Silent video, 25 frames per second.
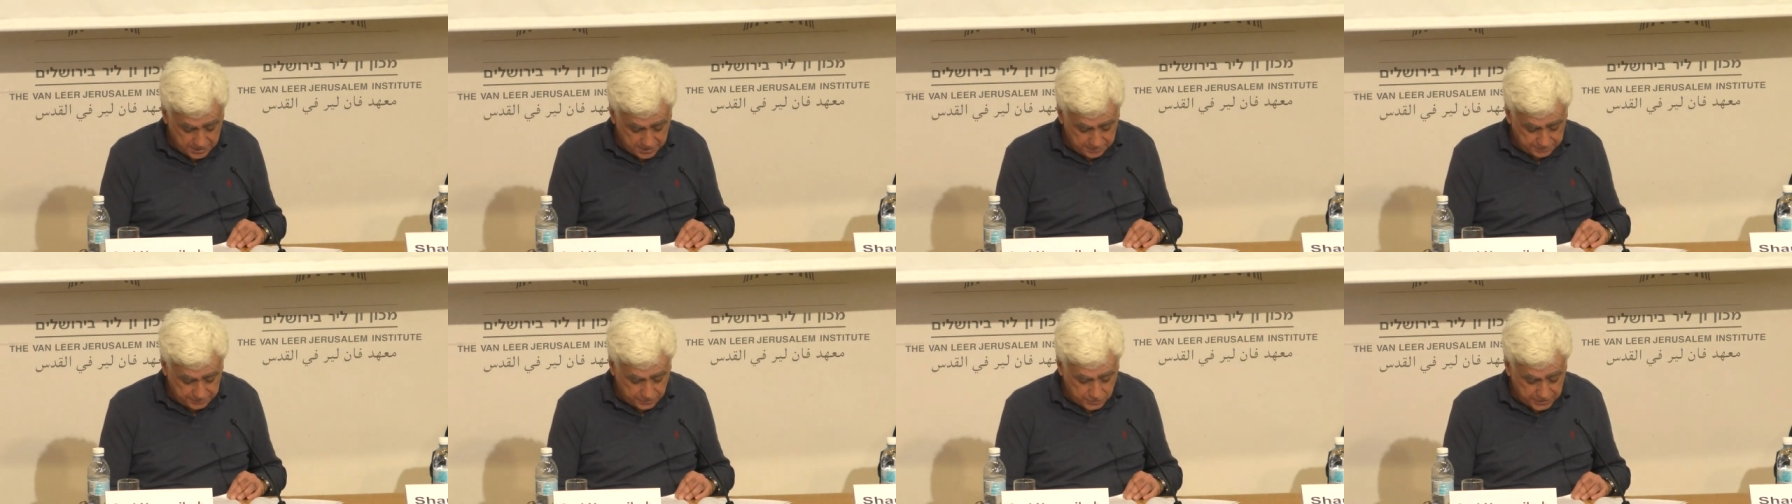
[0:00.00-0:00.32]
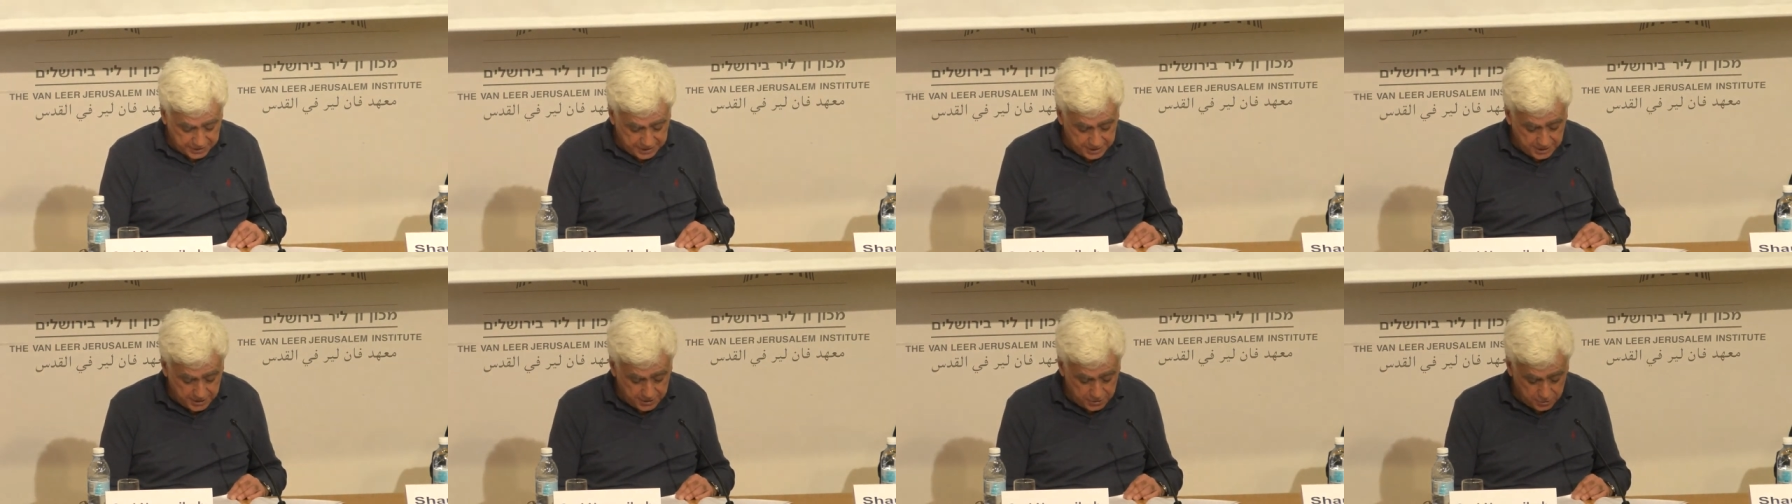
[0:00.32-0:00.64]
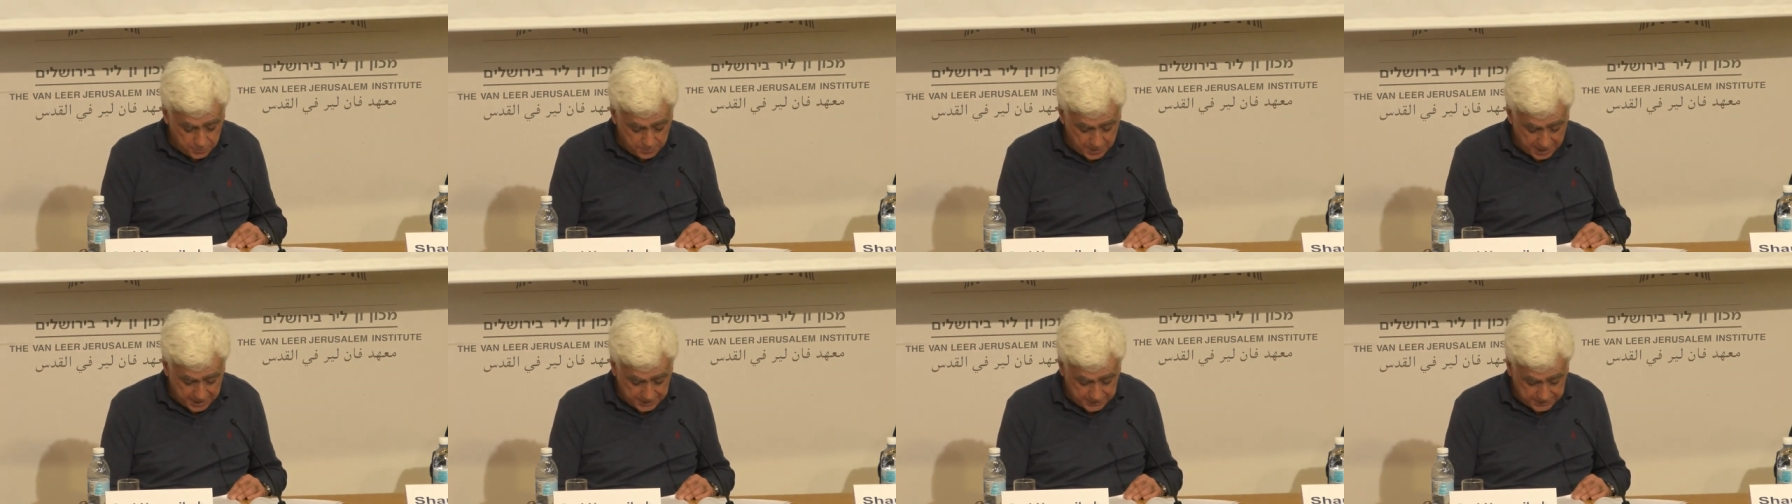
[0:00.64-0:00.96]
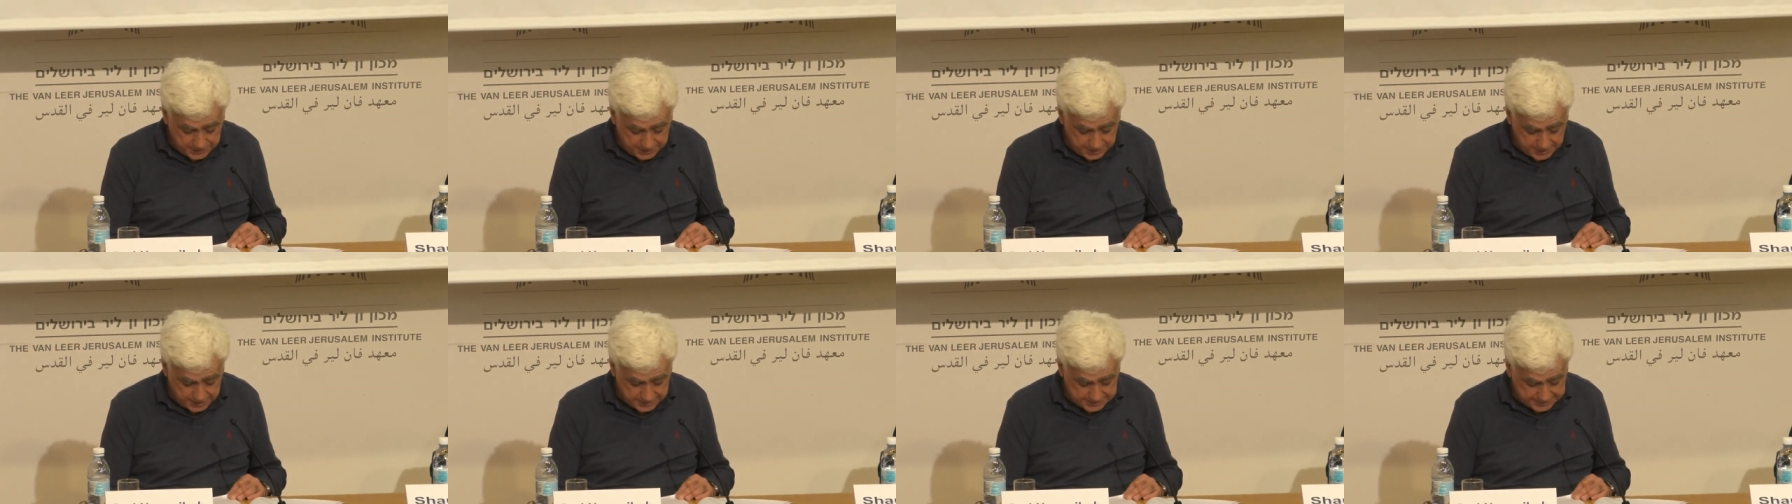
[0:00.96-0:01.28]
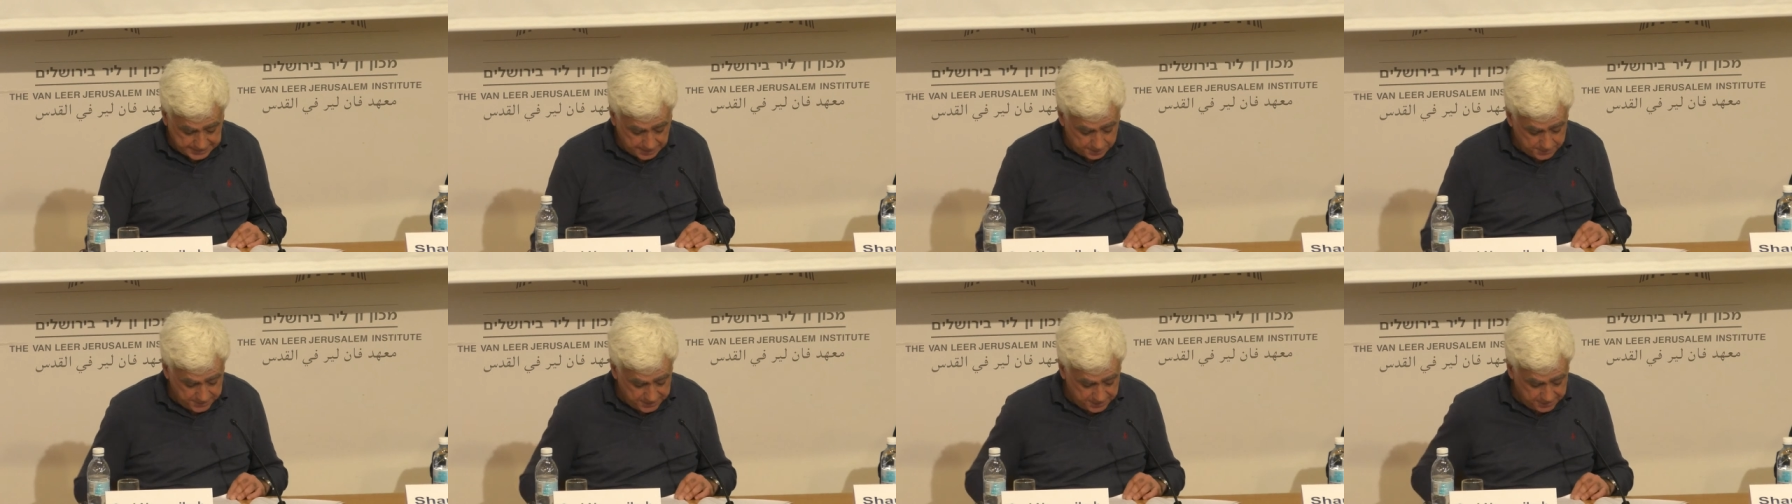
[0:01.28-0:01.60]
For here you might think
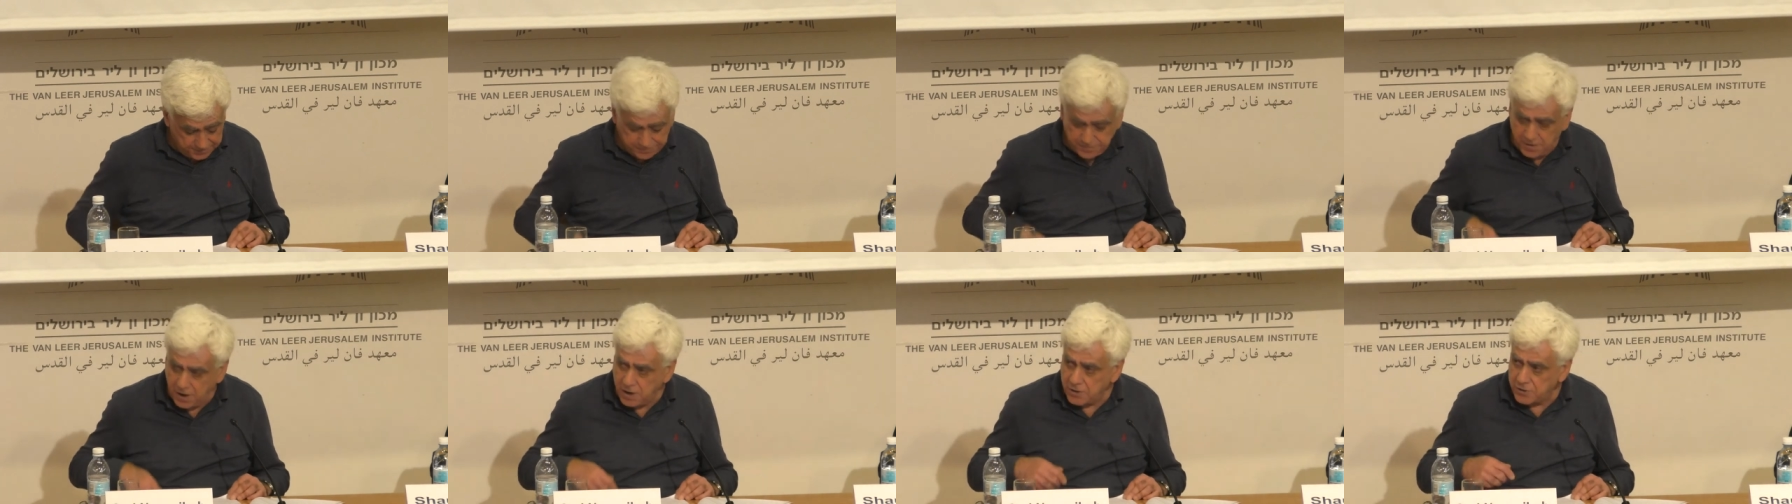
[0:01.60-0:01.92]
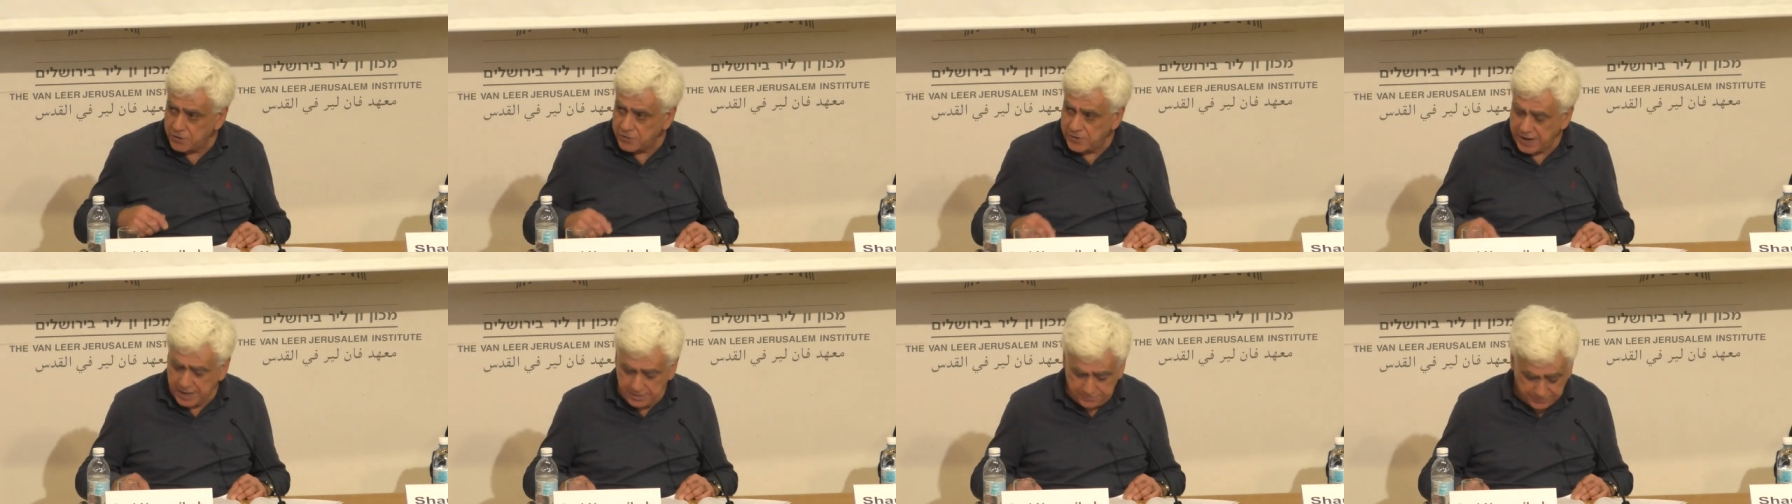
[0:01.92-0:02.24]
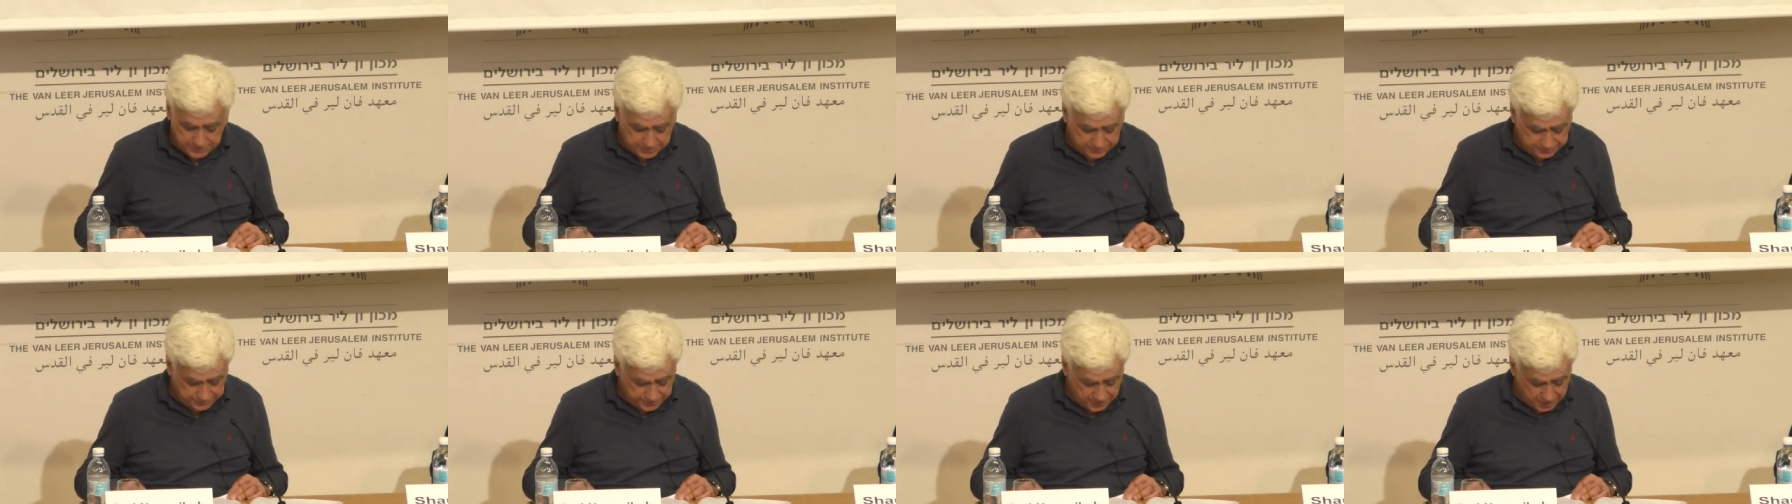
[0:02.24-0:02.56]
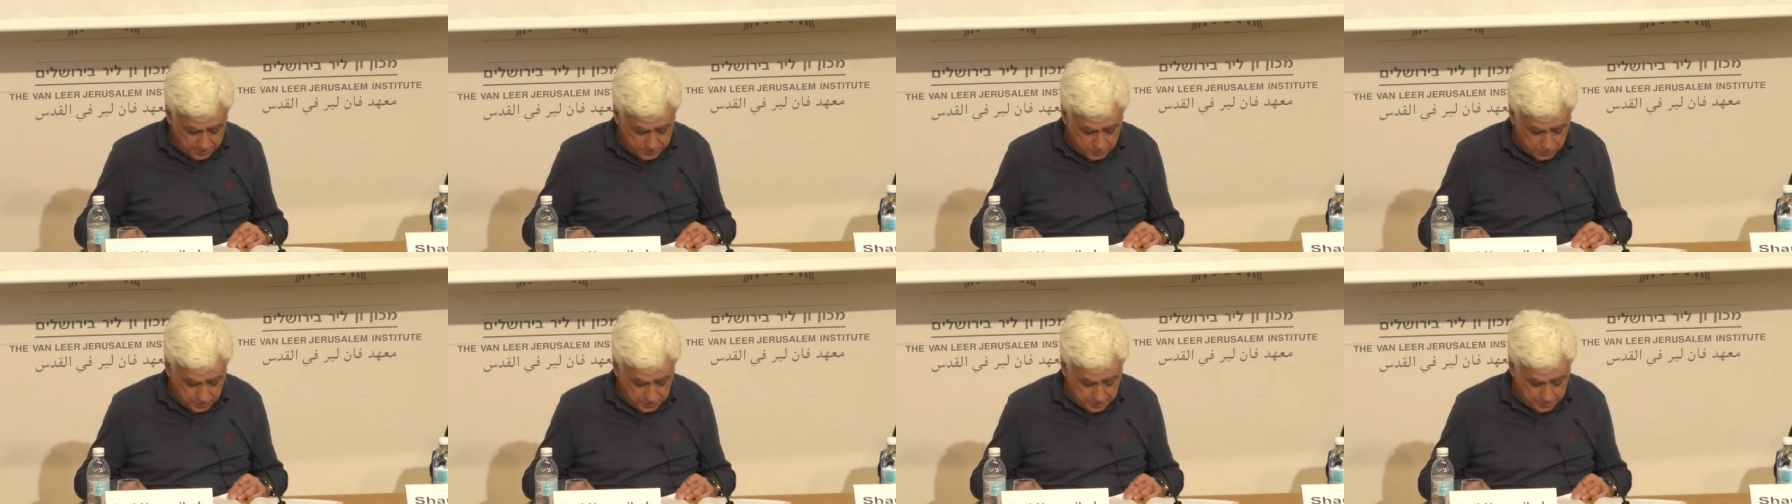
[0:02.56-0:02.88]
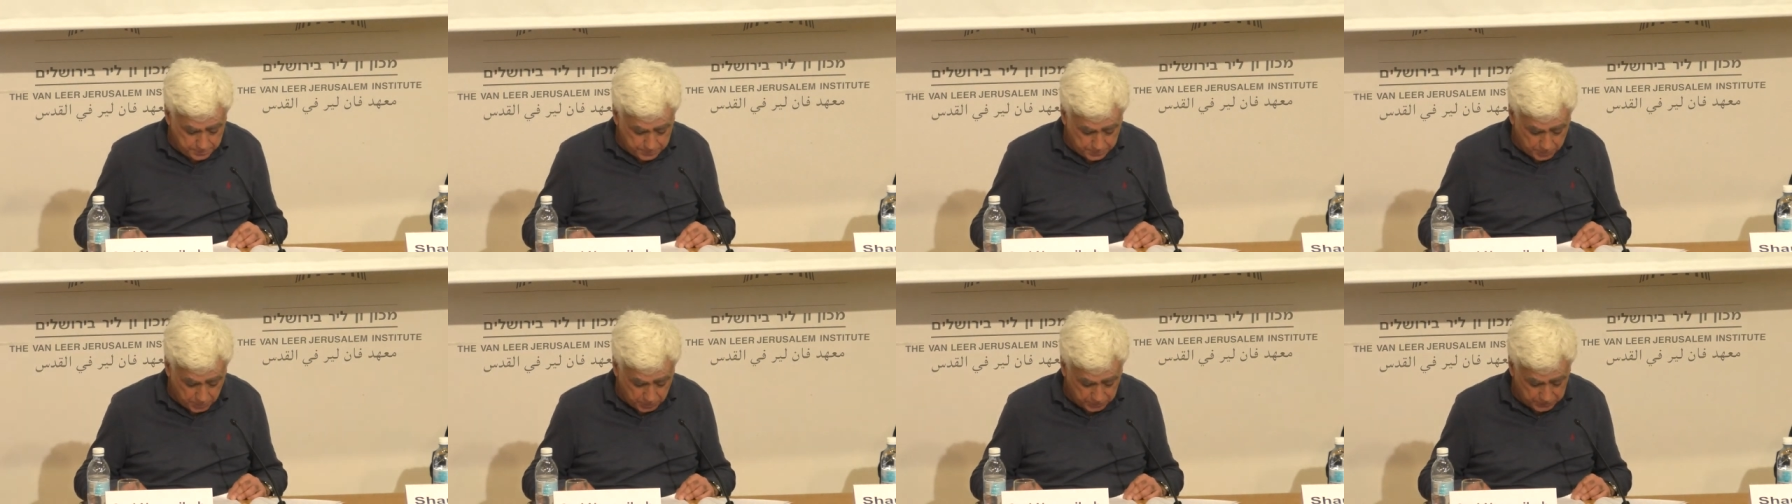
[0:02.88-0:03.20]
something far graver, far more
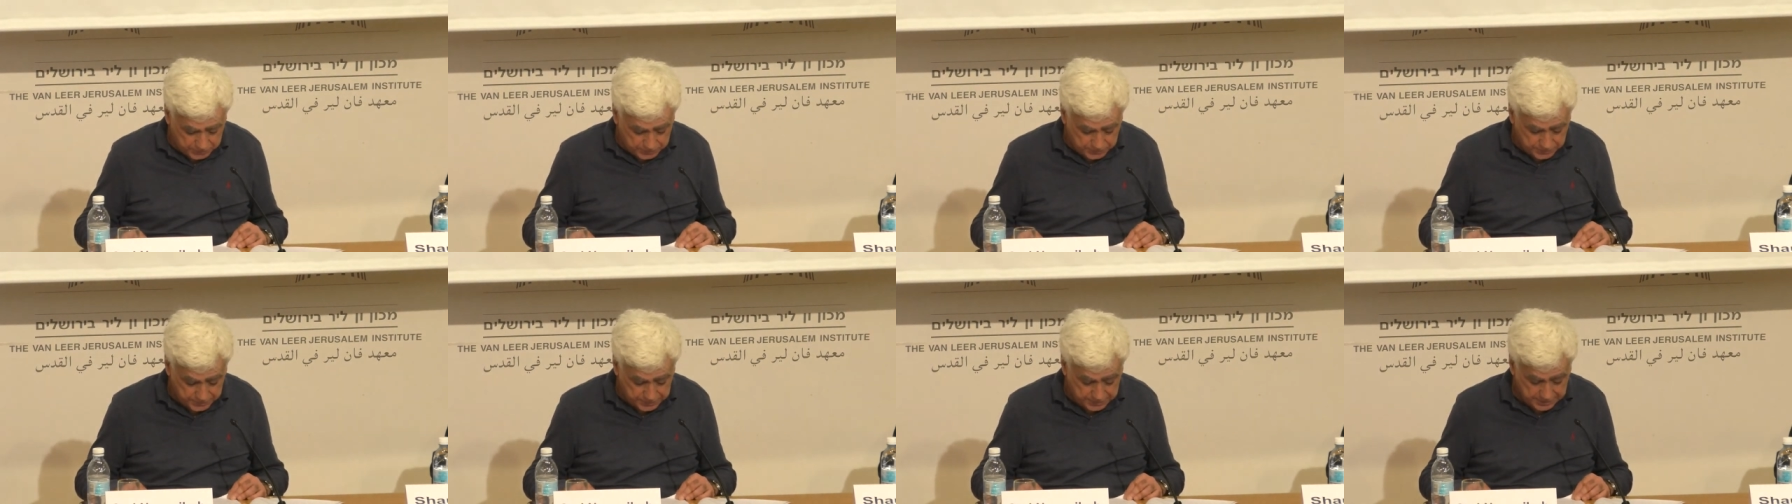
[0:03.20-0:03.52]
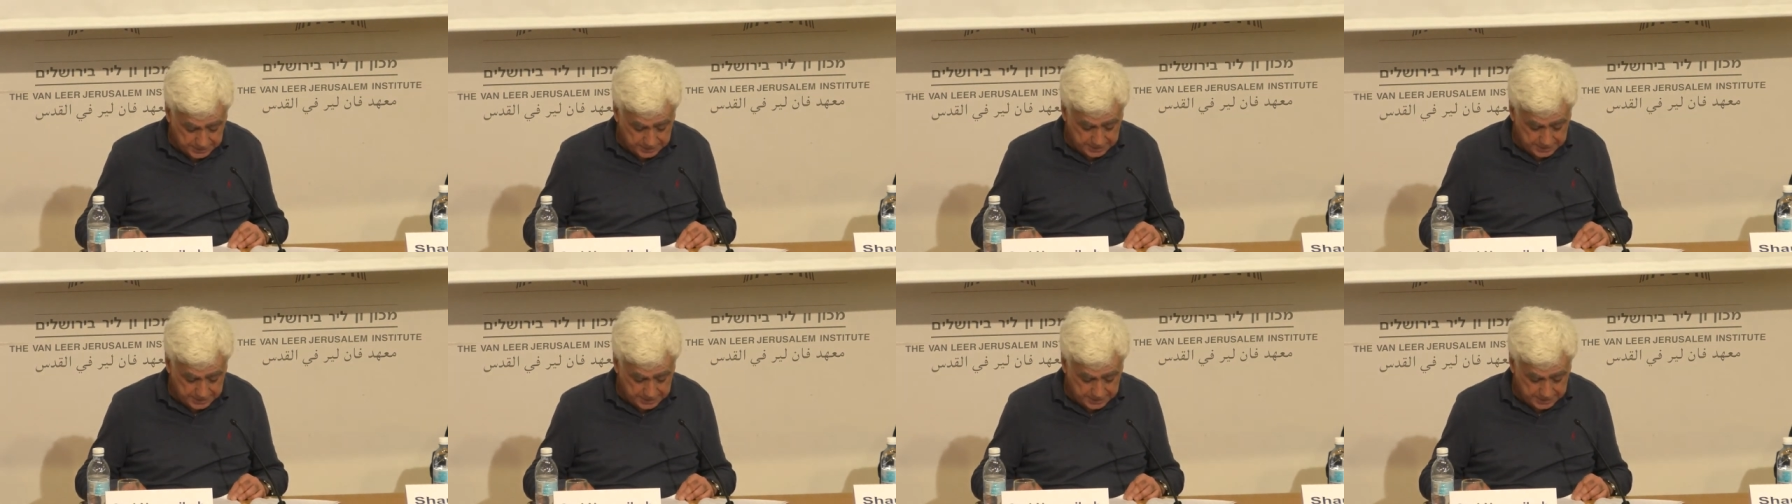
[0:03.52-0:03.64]
important